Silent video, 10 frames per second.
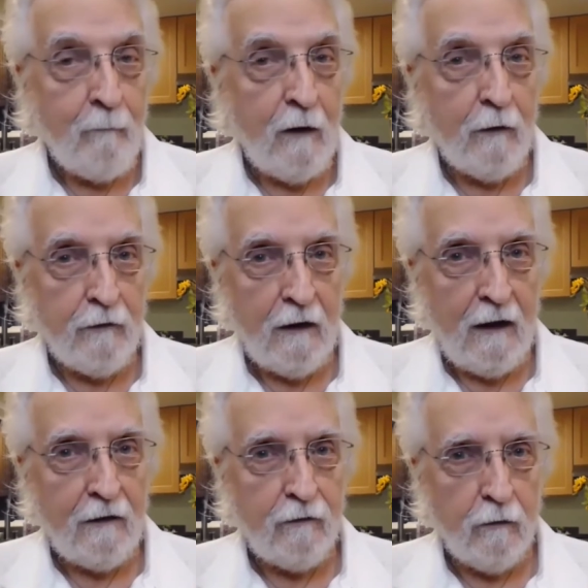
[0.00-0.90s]
Now, to
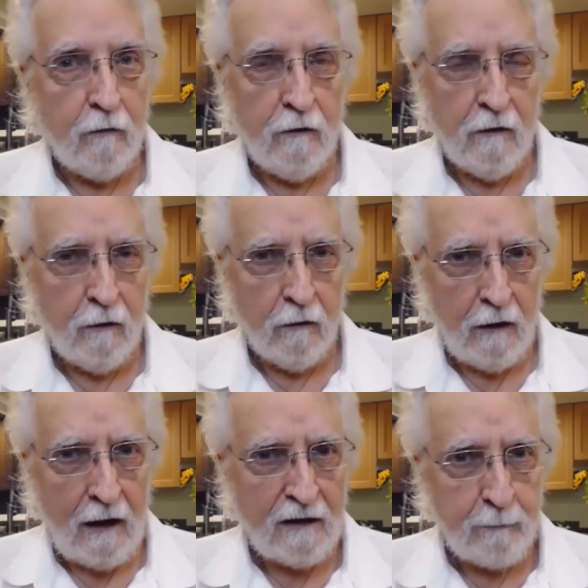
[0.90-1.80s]
answer another
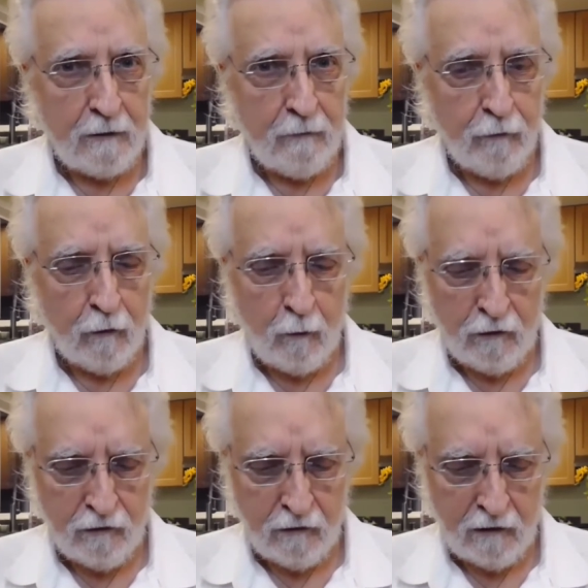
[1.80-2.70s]
aspect of your
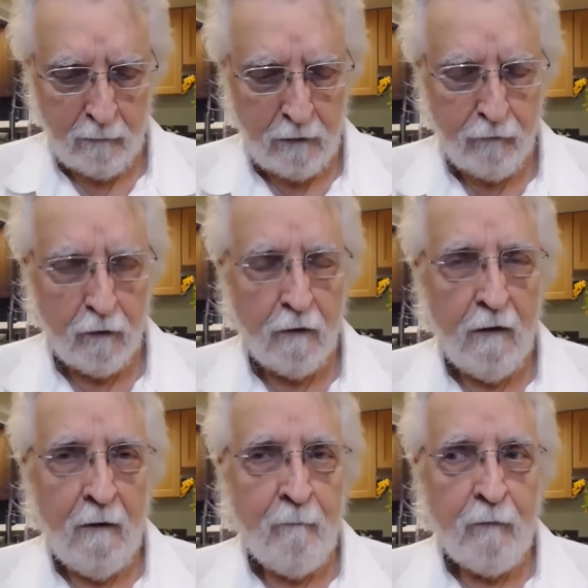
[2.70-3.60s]
question, however,
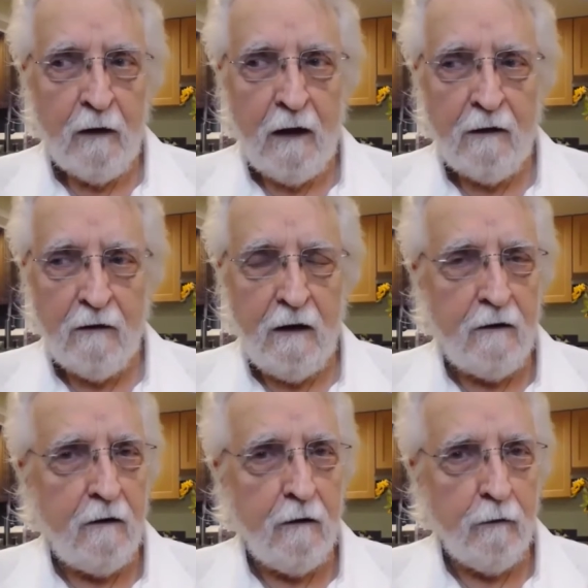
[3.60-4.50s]
I
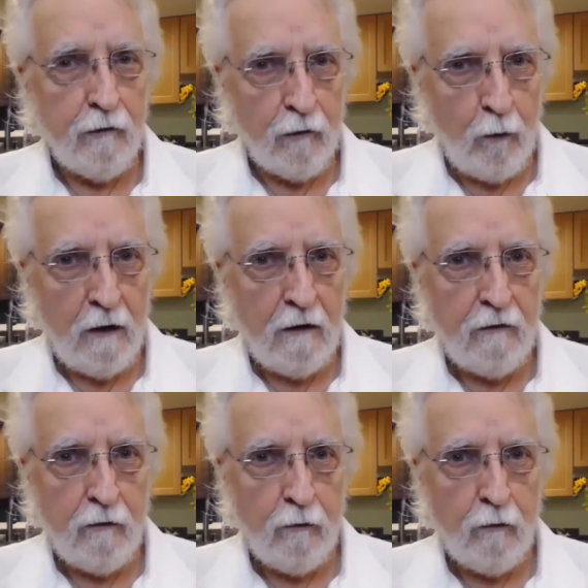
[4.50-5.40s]
think that there is a way
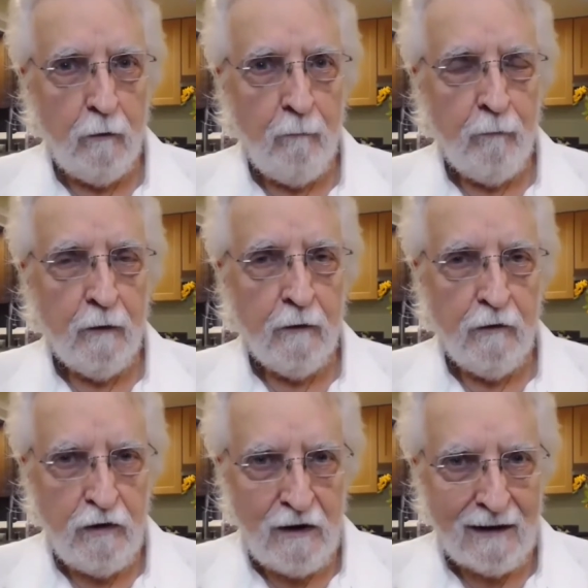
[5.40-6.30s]
to
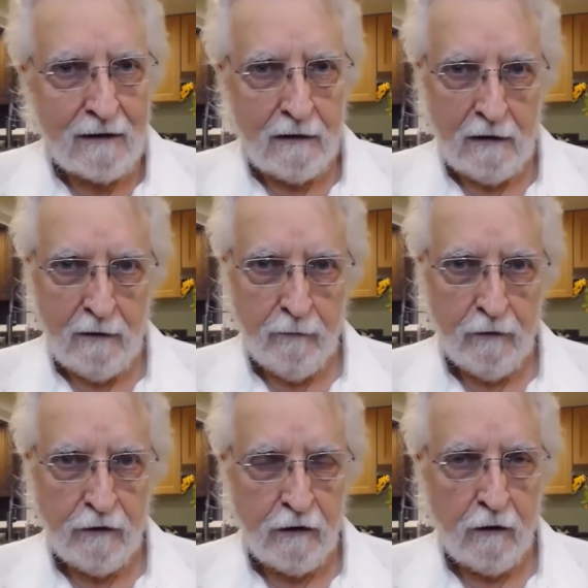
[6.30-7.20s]
gently
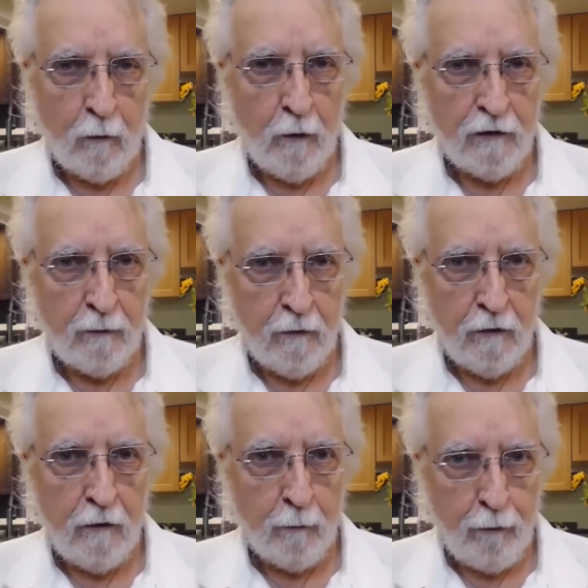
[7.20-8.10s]
share
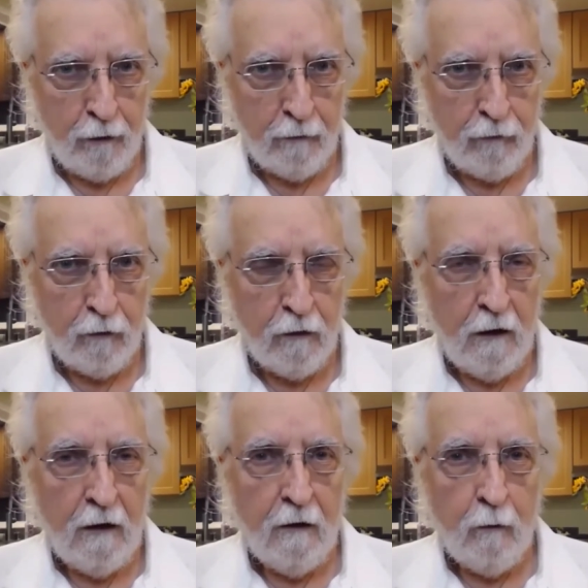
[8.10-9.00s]
your point of view
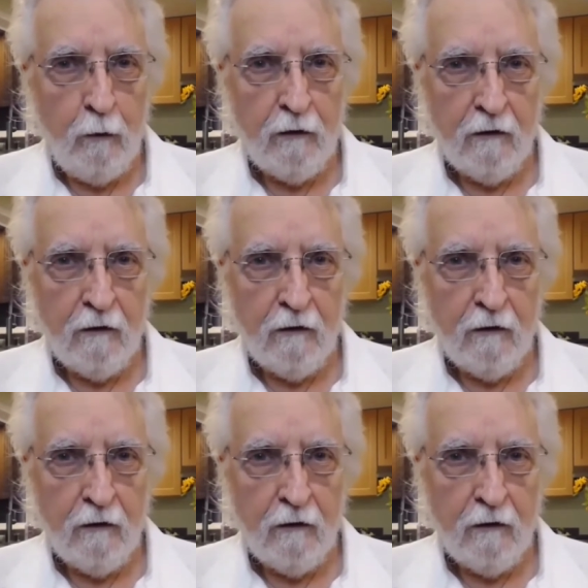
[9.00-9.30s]
with